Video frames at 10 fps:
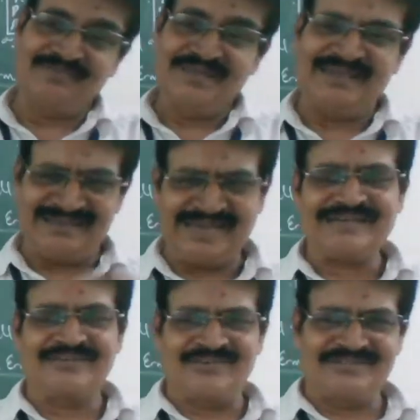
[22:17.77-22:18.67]
in
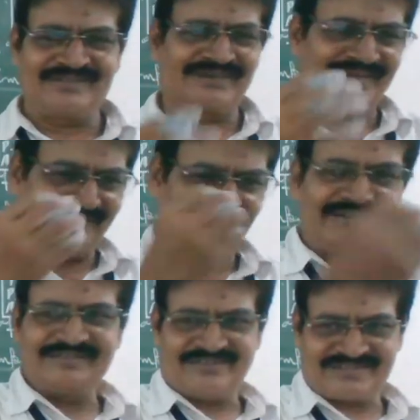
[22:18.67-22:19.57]
agriculture, in the
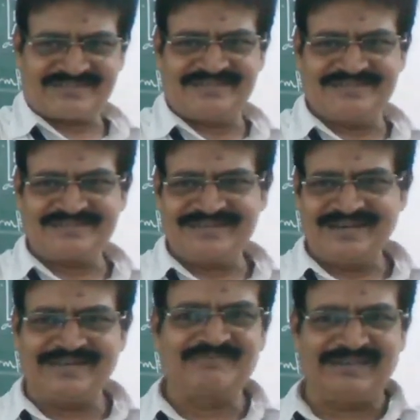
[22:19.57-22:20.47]
industries
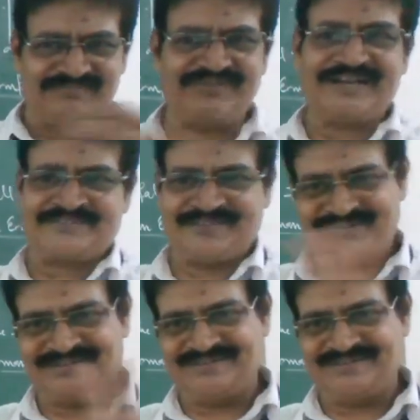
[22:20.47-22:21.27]
and manufacturing.